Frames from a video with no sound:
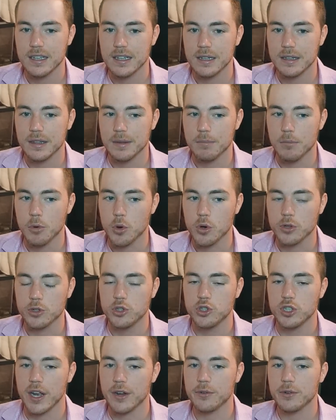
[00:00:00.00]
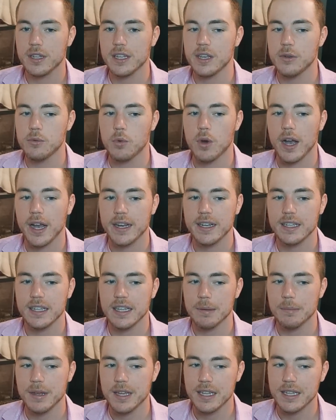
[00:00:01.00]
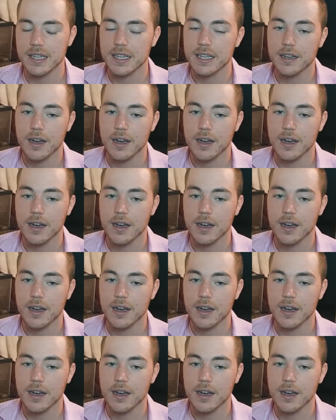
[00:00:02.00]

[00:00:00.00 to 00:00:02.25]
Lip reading: The more generally widely appealing